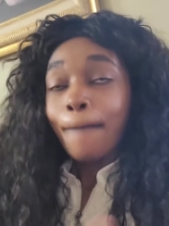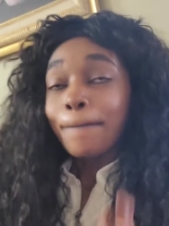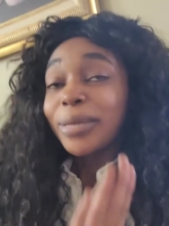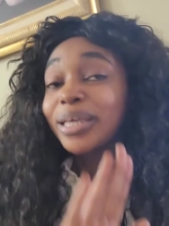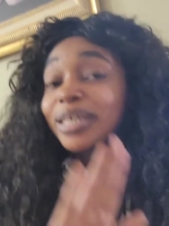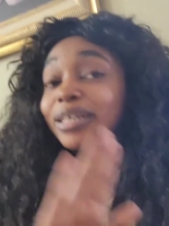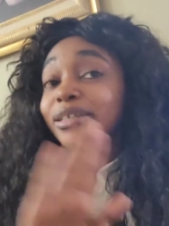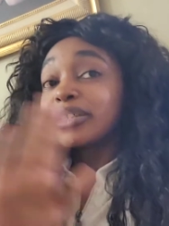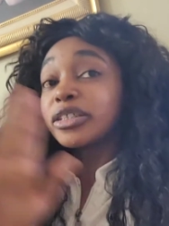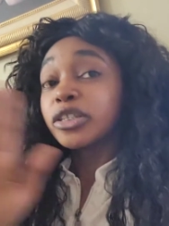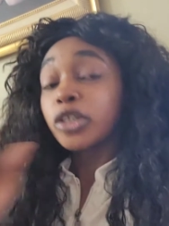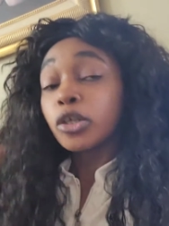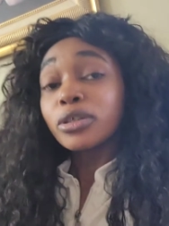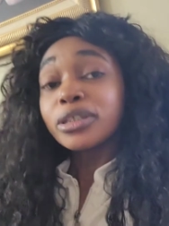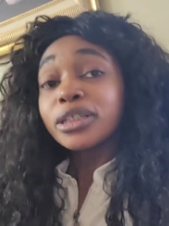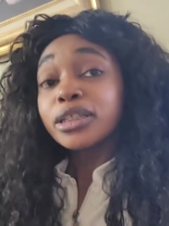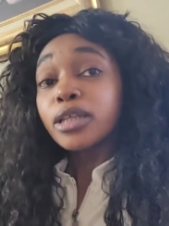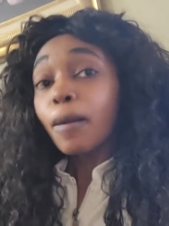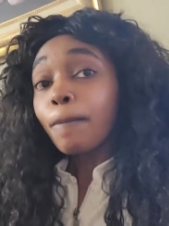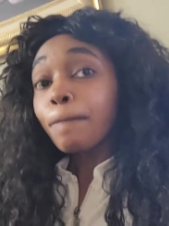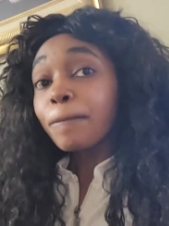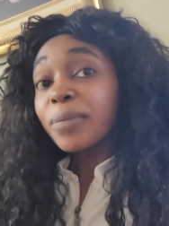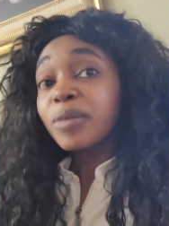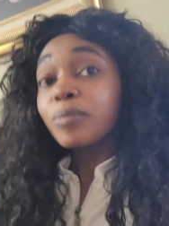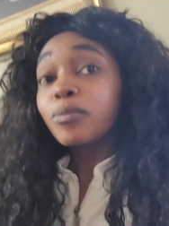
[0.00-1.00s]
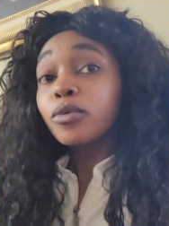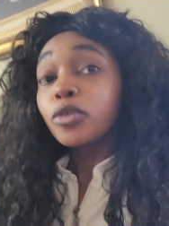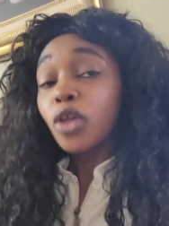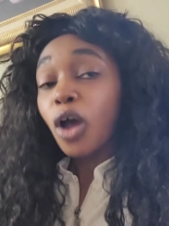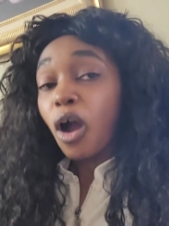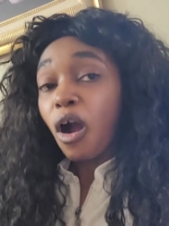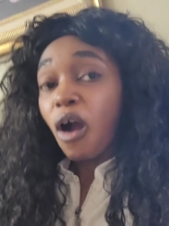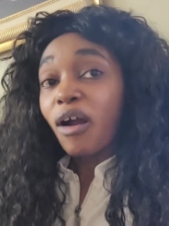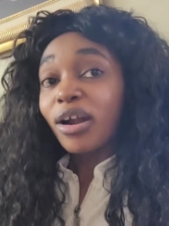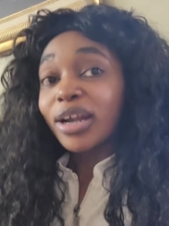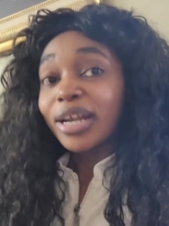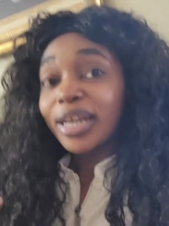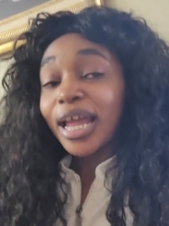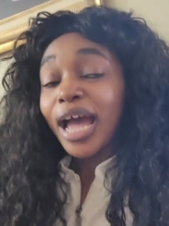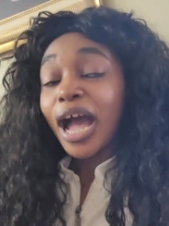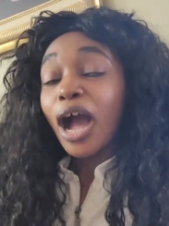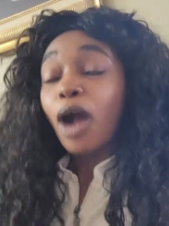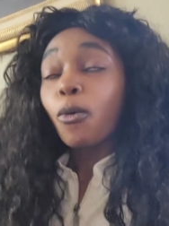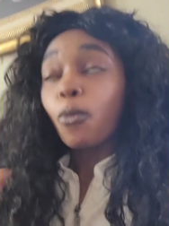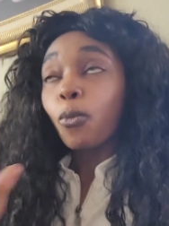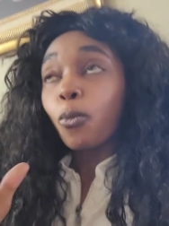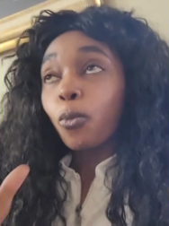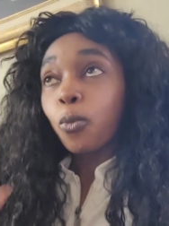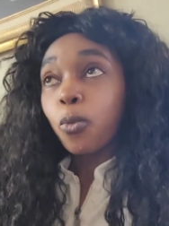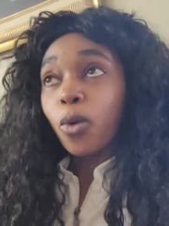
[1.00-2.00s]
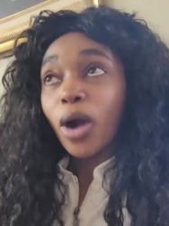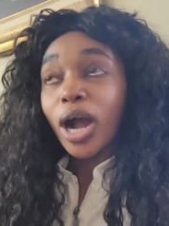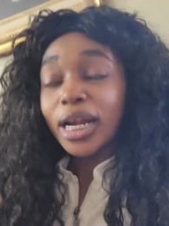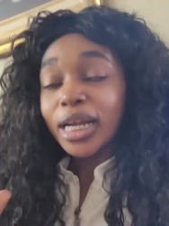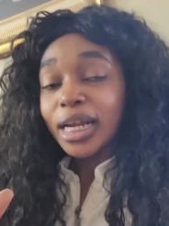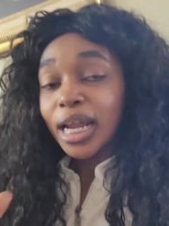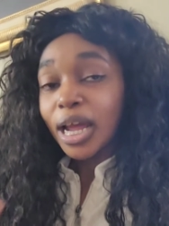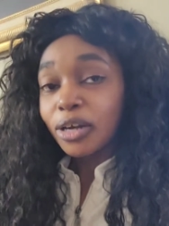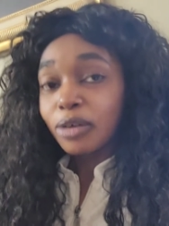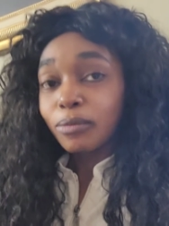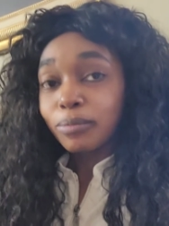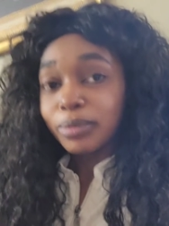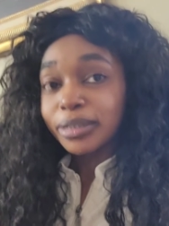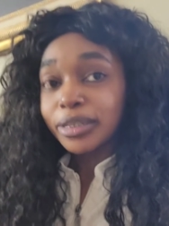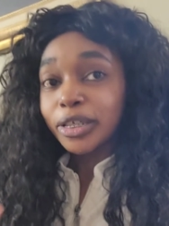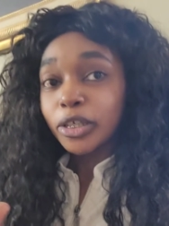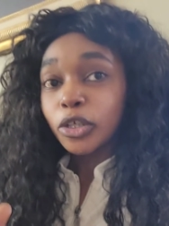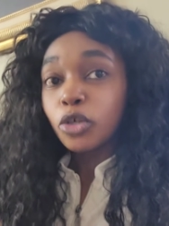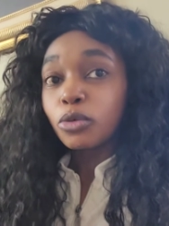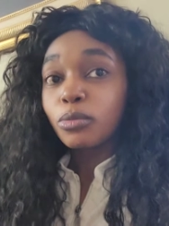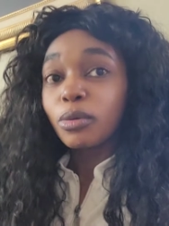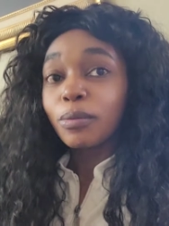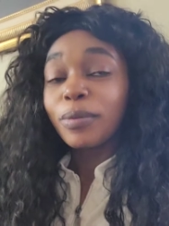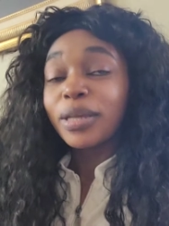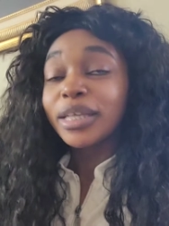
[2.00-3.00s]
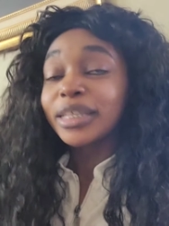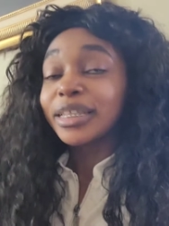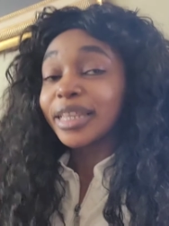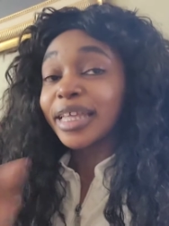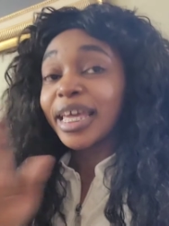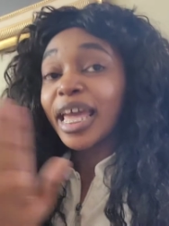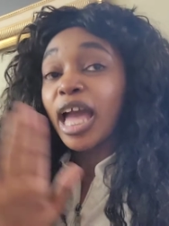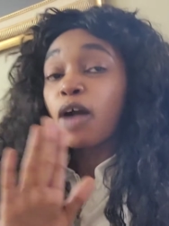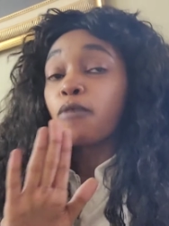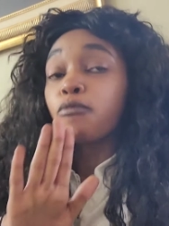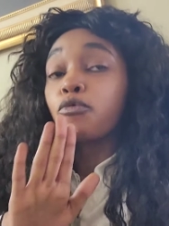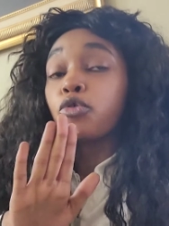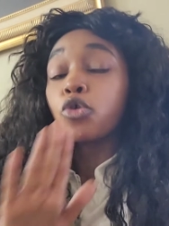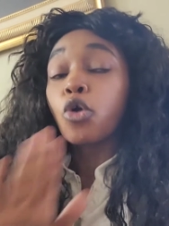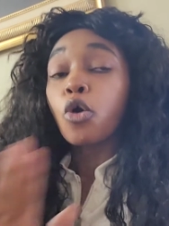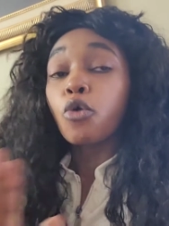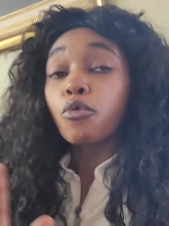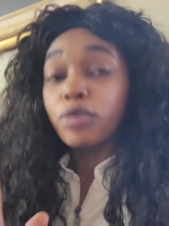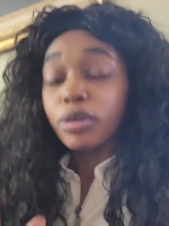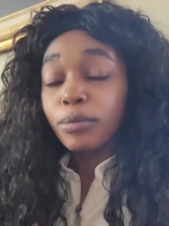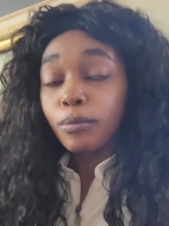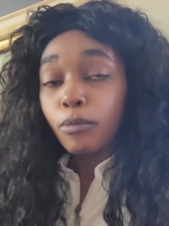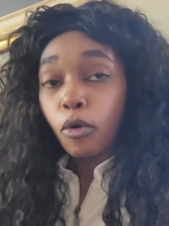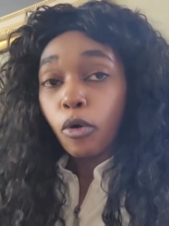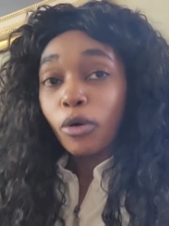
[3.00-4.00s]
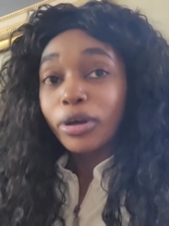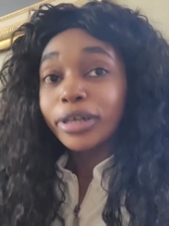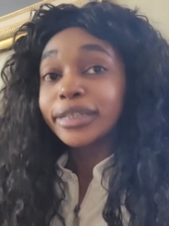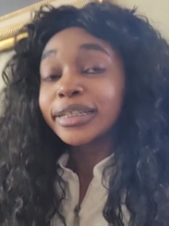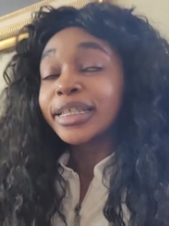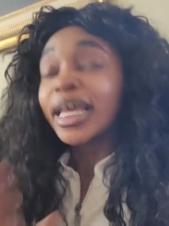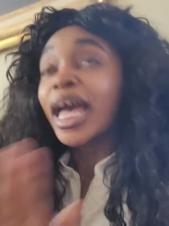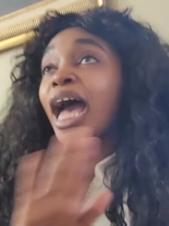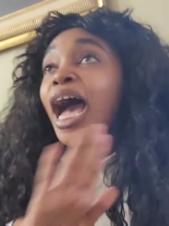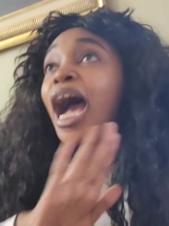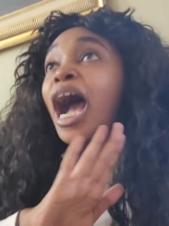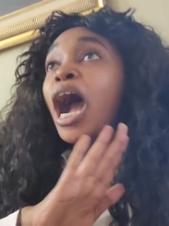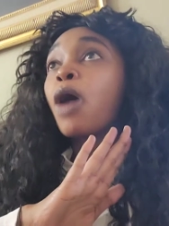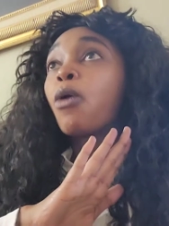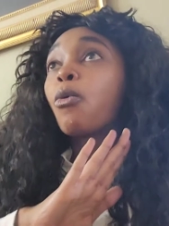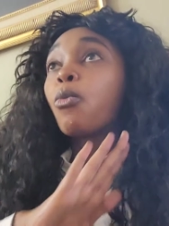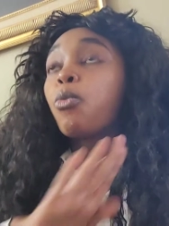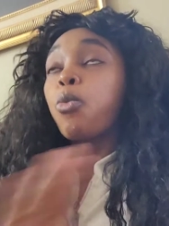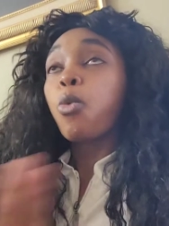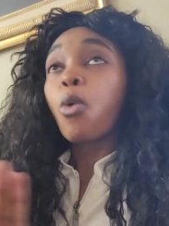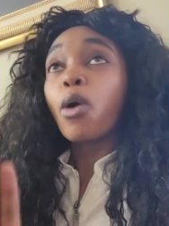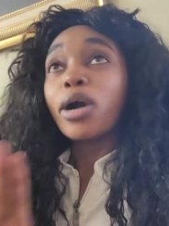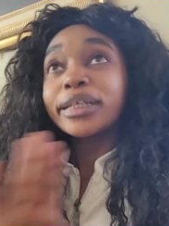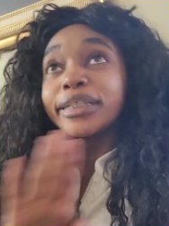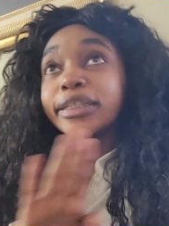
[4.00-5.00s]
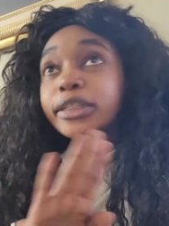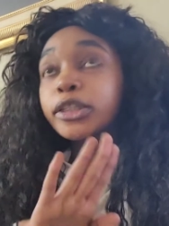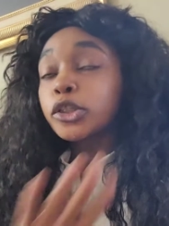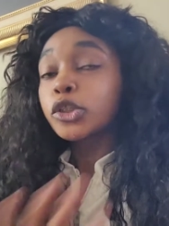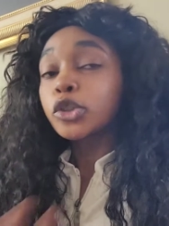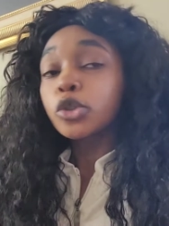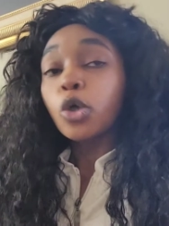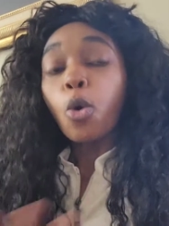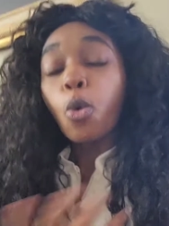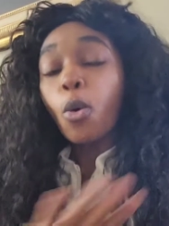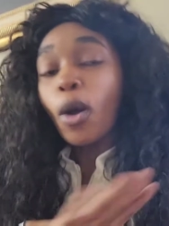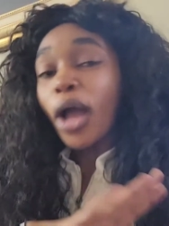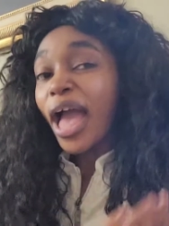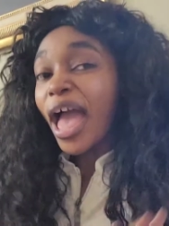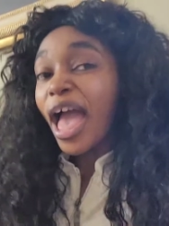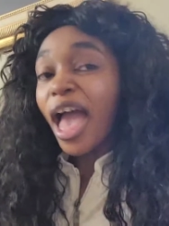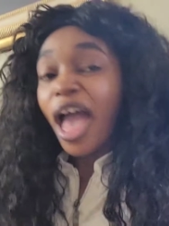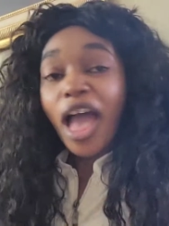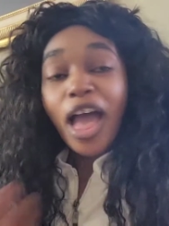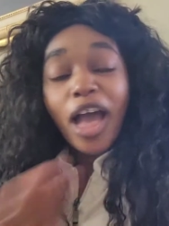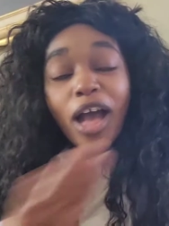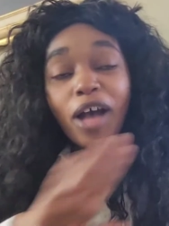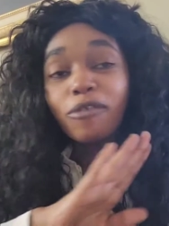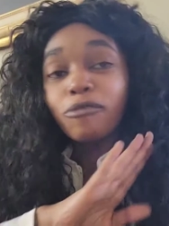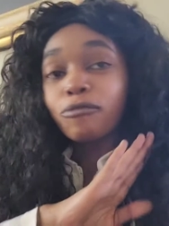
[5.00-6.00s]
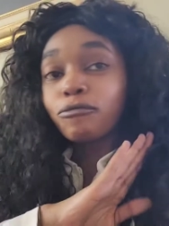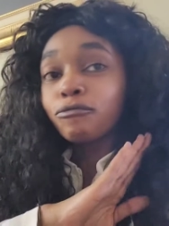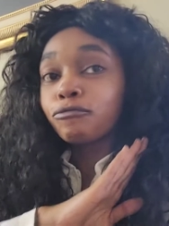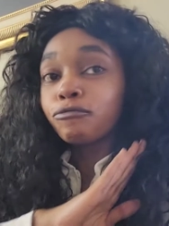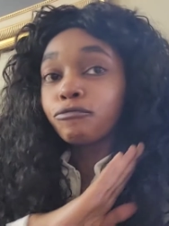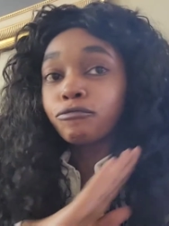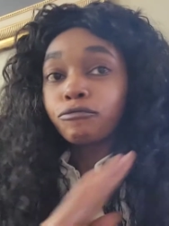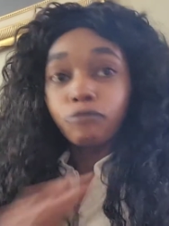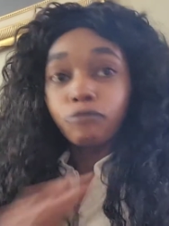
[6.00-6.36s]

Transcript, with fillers: Because there's some people that are not 100% human beings. They have no remorse whatsoever.